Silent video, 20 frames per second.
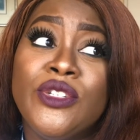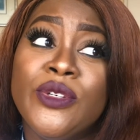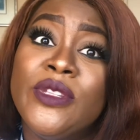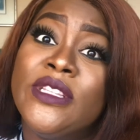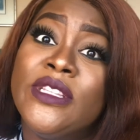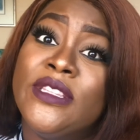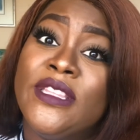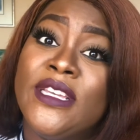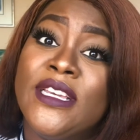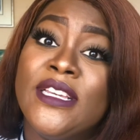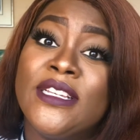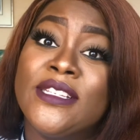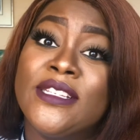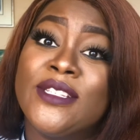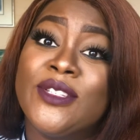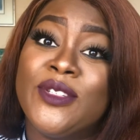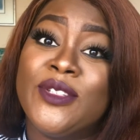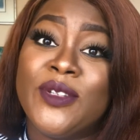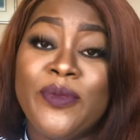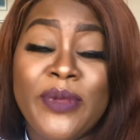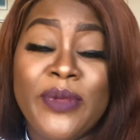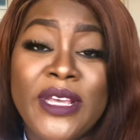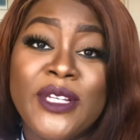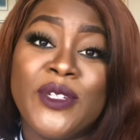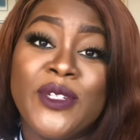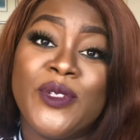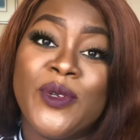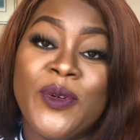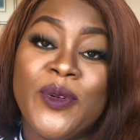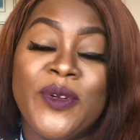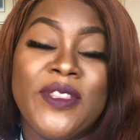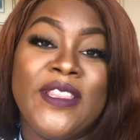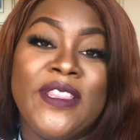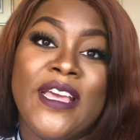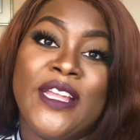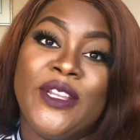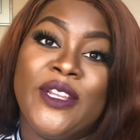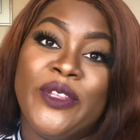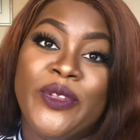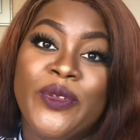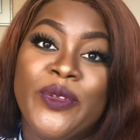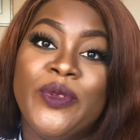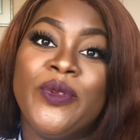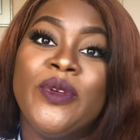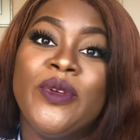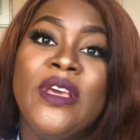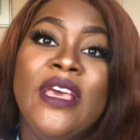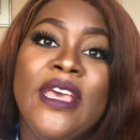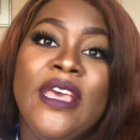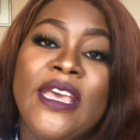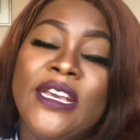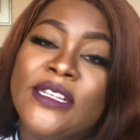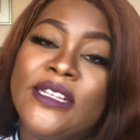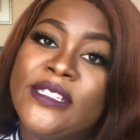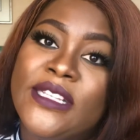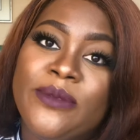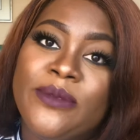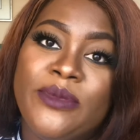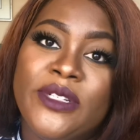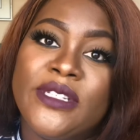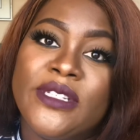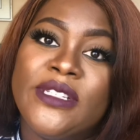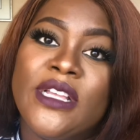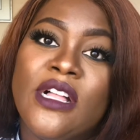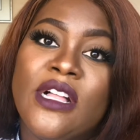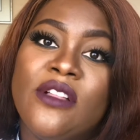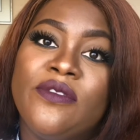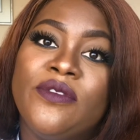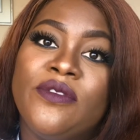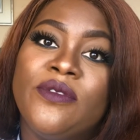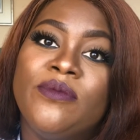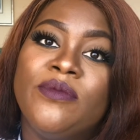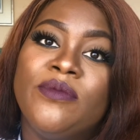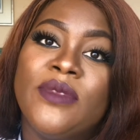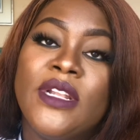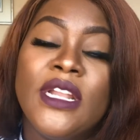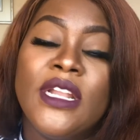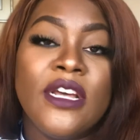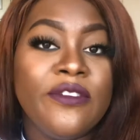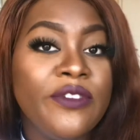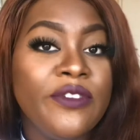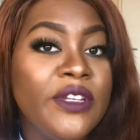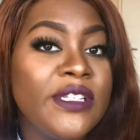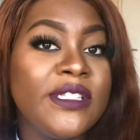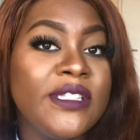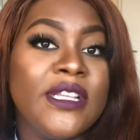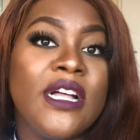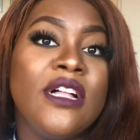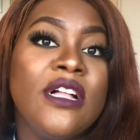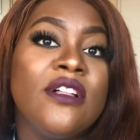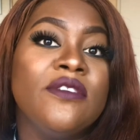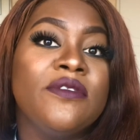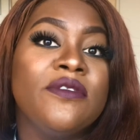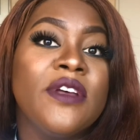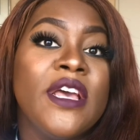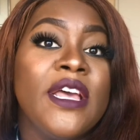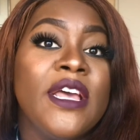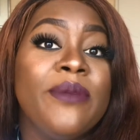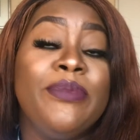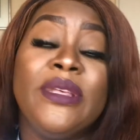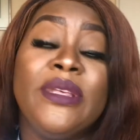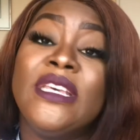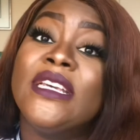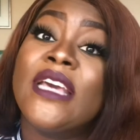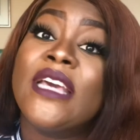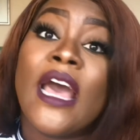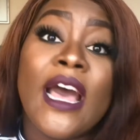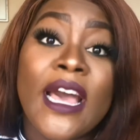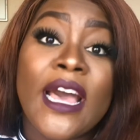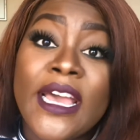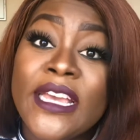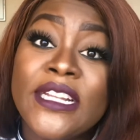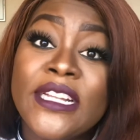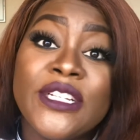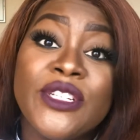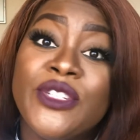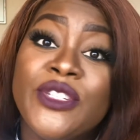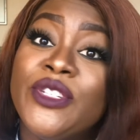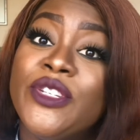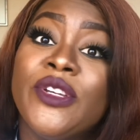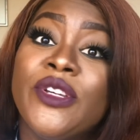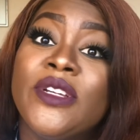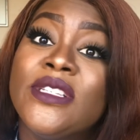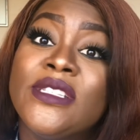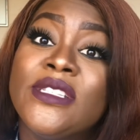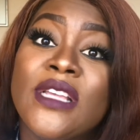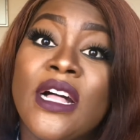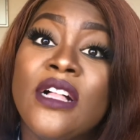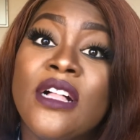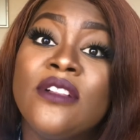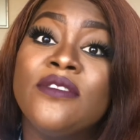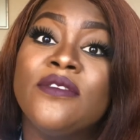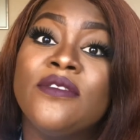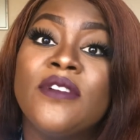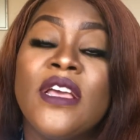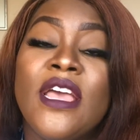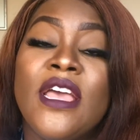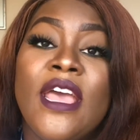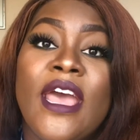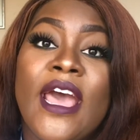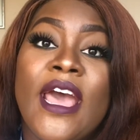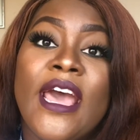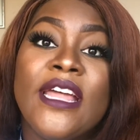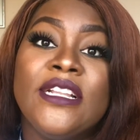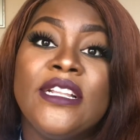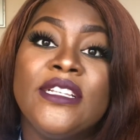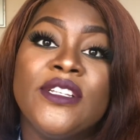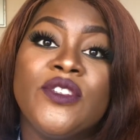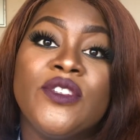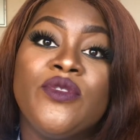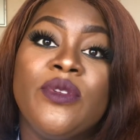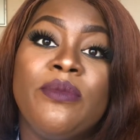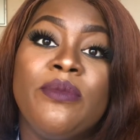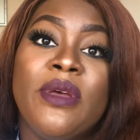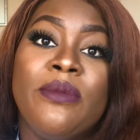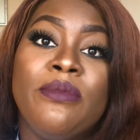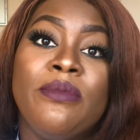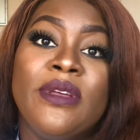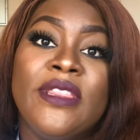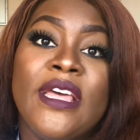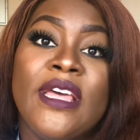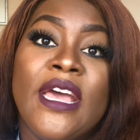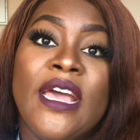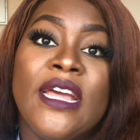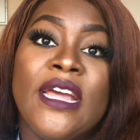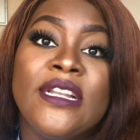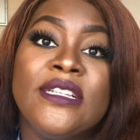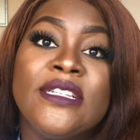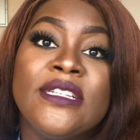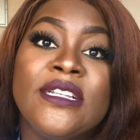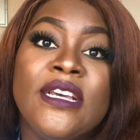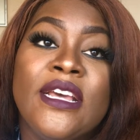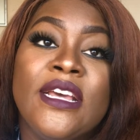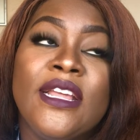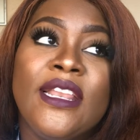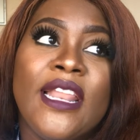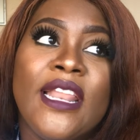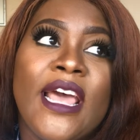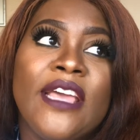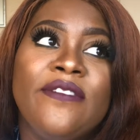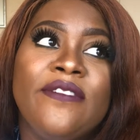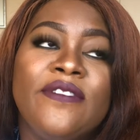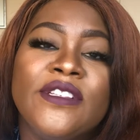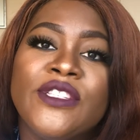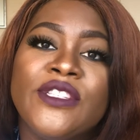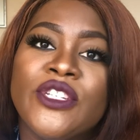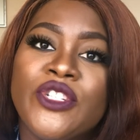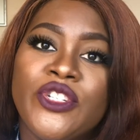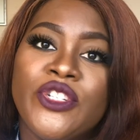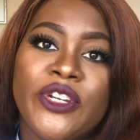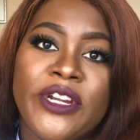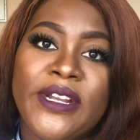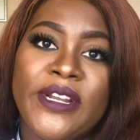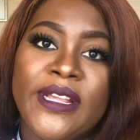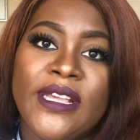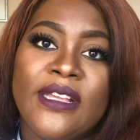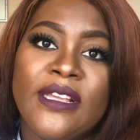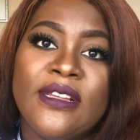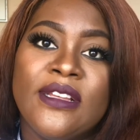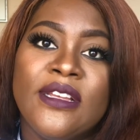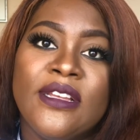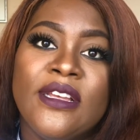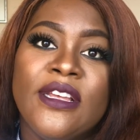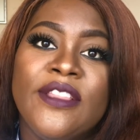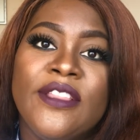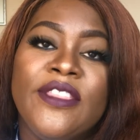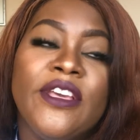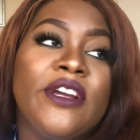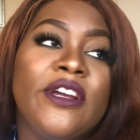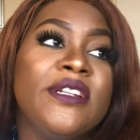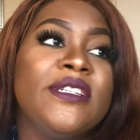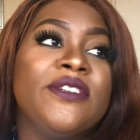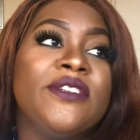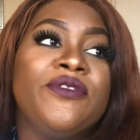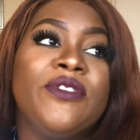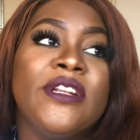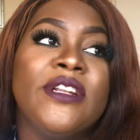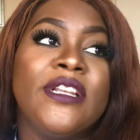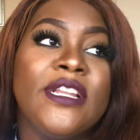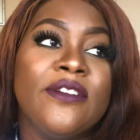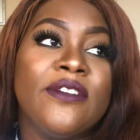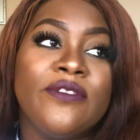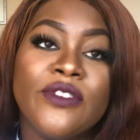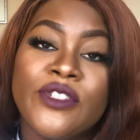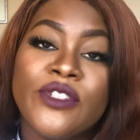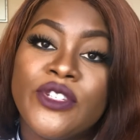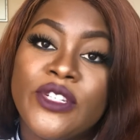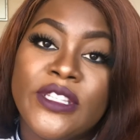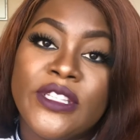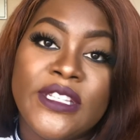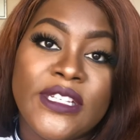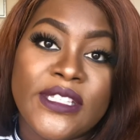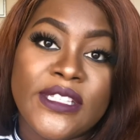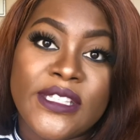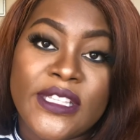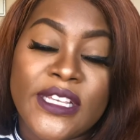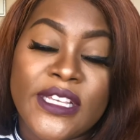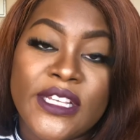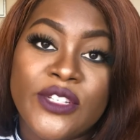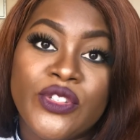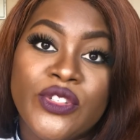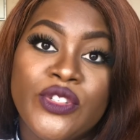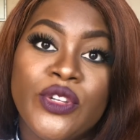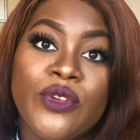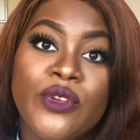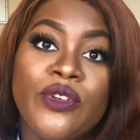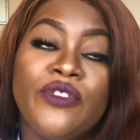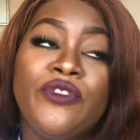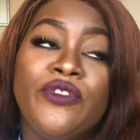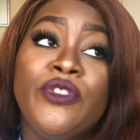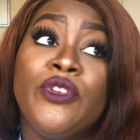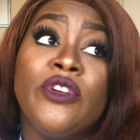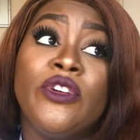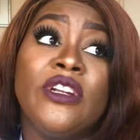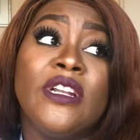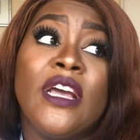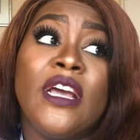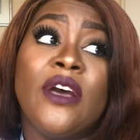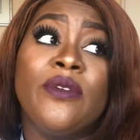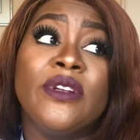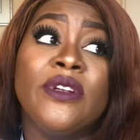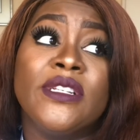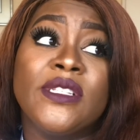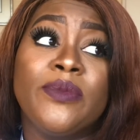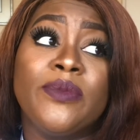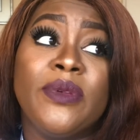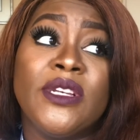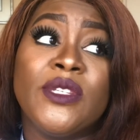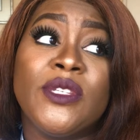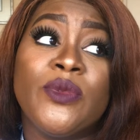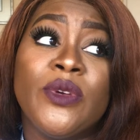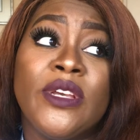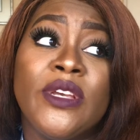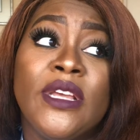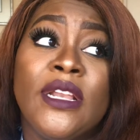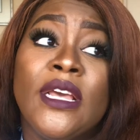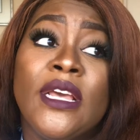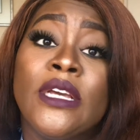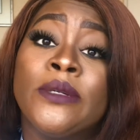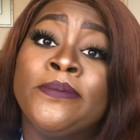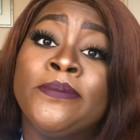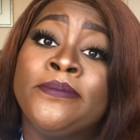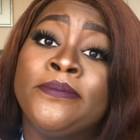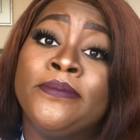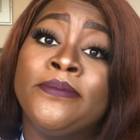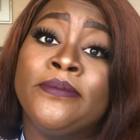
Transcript: do the things to make sure that you accept yourself, love yourself, be kind to yourself, and just remember that life is a journey. There are different levels to these things. So if you're now in a space where you're like,